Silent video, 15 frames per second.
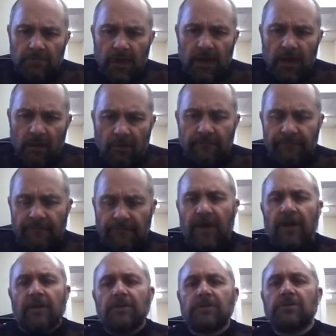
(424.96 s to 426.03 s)
in all
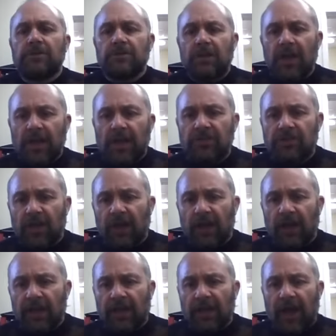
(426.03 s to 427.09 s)
fairness, he
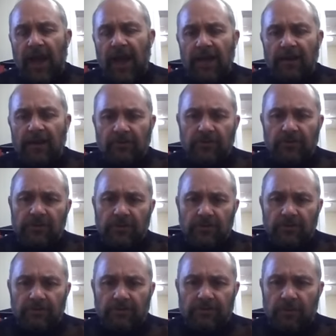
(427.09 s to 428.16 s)
gently guided us
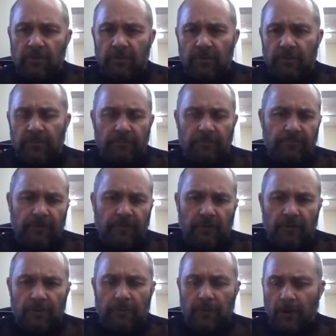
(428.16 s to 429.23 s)
through
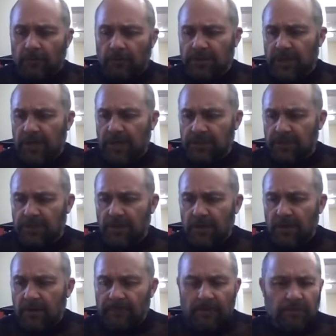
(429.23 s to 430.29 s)
the process
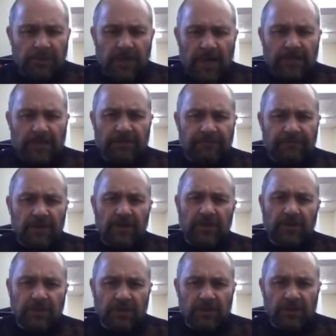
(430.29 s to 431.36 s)
from start to
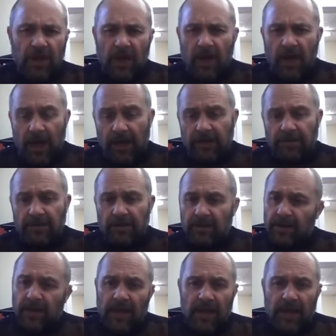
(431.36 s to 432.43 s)
finish. And
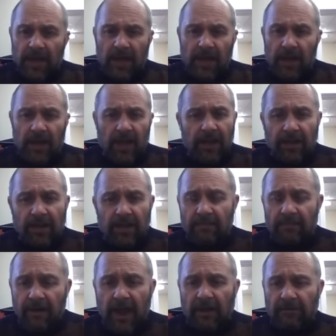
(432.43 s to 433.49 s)
in the
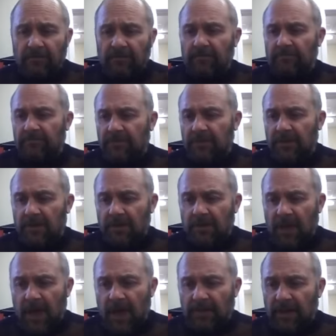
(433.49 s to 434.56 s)
event,
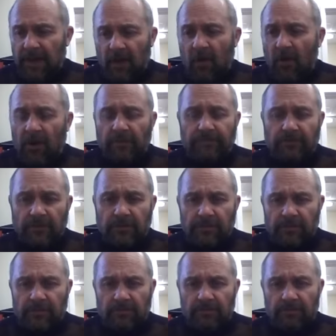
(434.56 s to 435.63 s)
I think all of
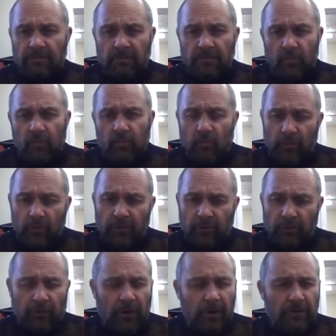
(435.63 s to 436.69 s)
us wondered
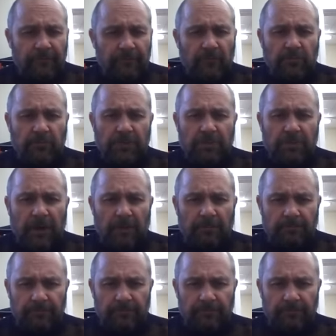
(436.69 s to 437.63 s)
what all the fuss was about.